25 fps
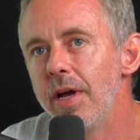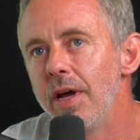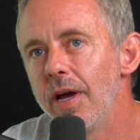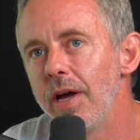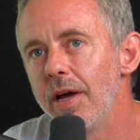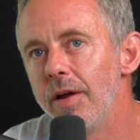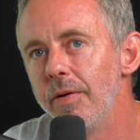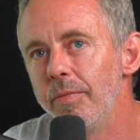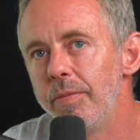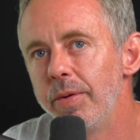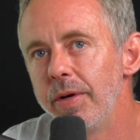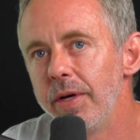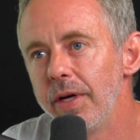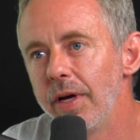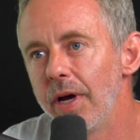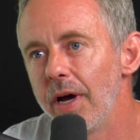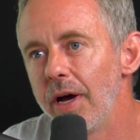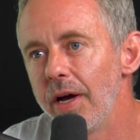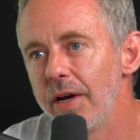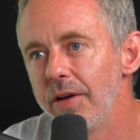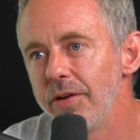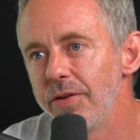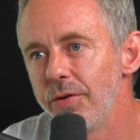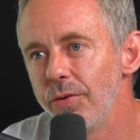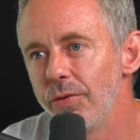and
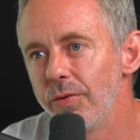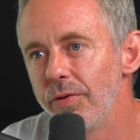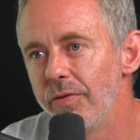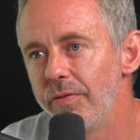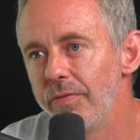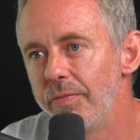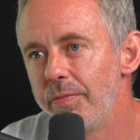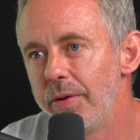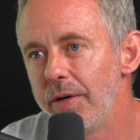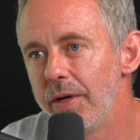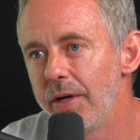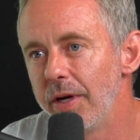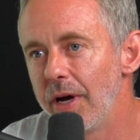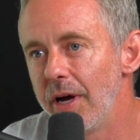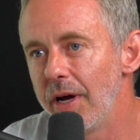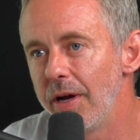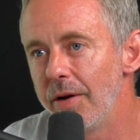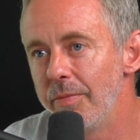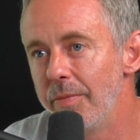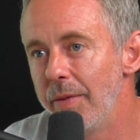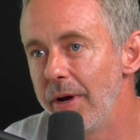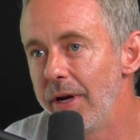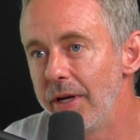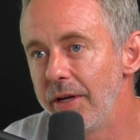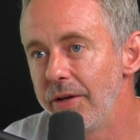PIs who have
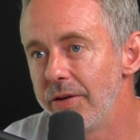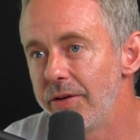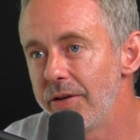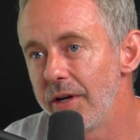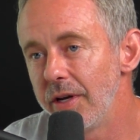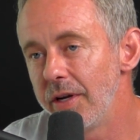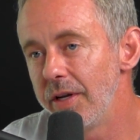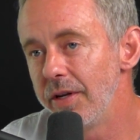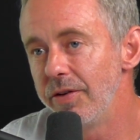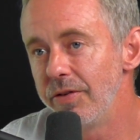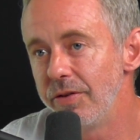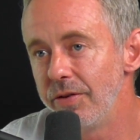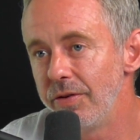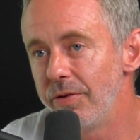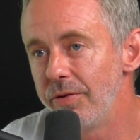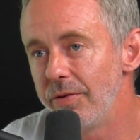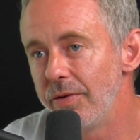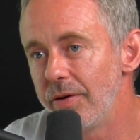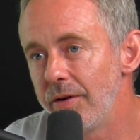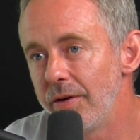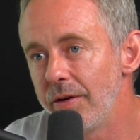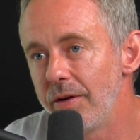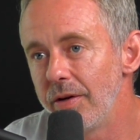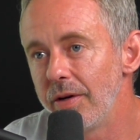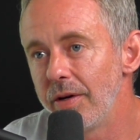PI'd many studies.
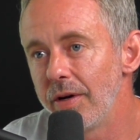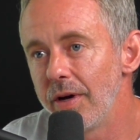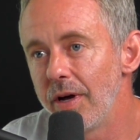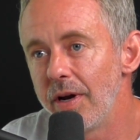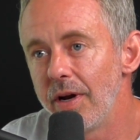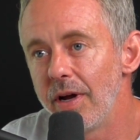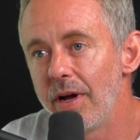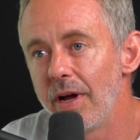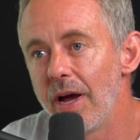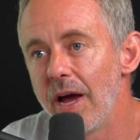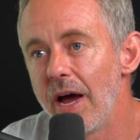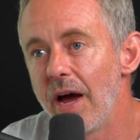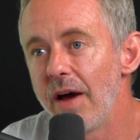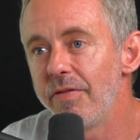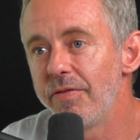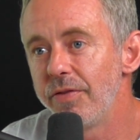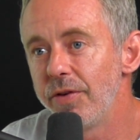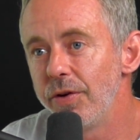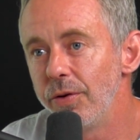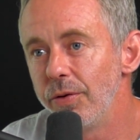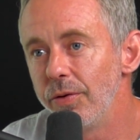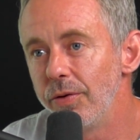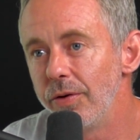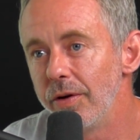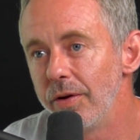You kind of have
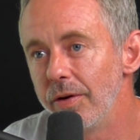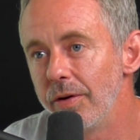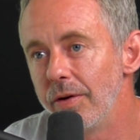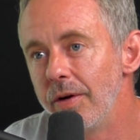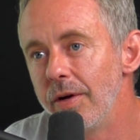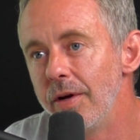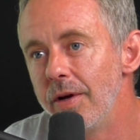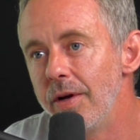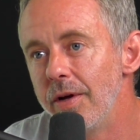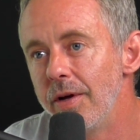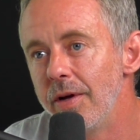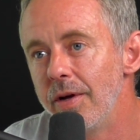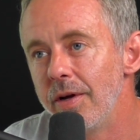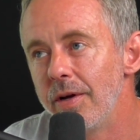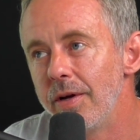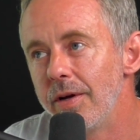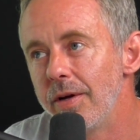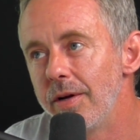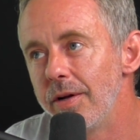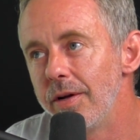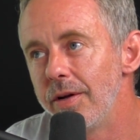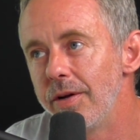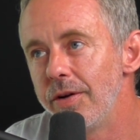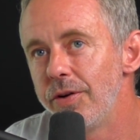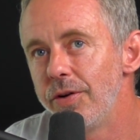to
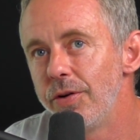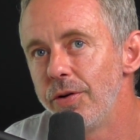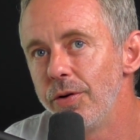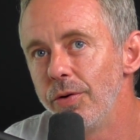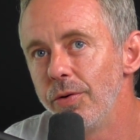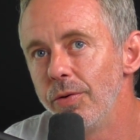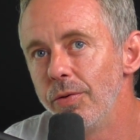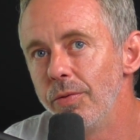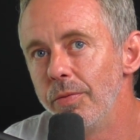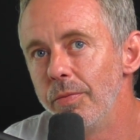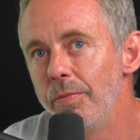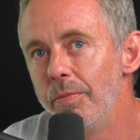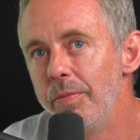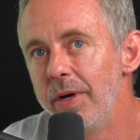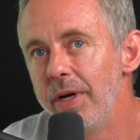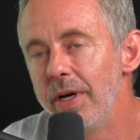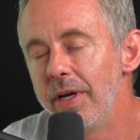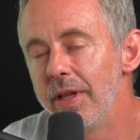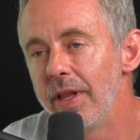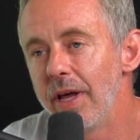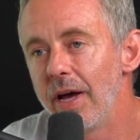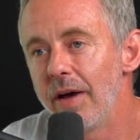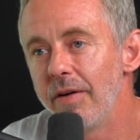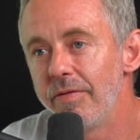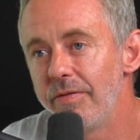be
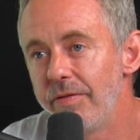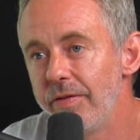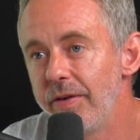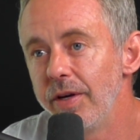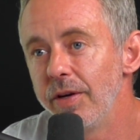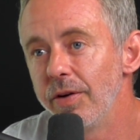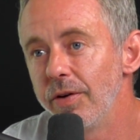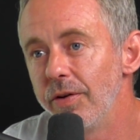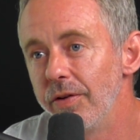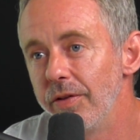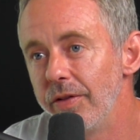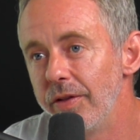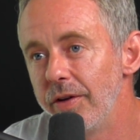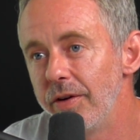in that field.